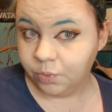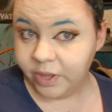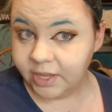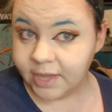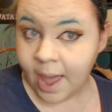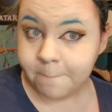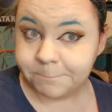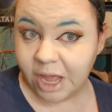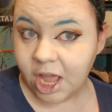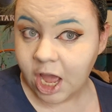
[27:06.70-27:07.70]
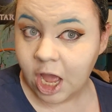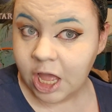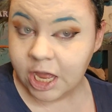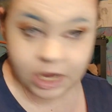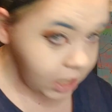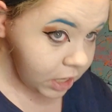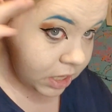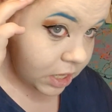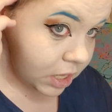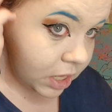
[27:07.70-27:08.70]
wig cap on.
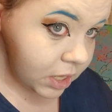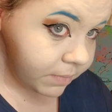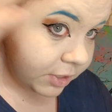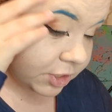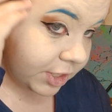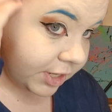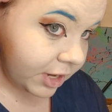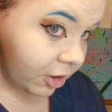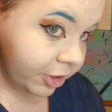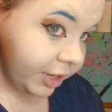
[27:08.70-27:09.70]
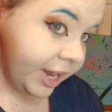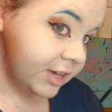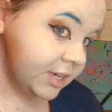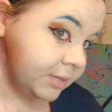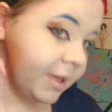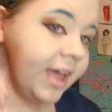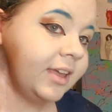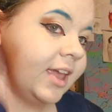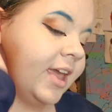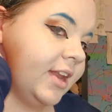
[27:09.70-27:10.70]
Make sure you get all your hair tucked
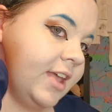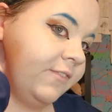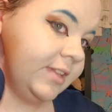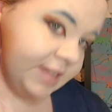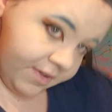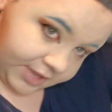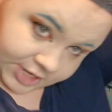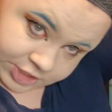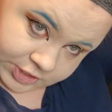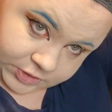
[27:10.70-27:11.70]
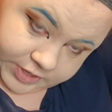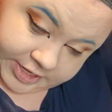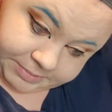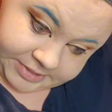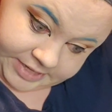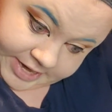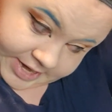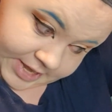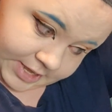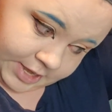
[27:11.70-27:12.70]
back, and if it's having issues or it keeps
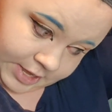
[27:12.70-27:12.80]
sliding,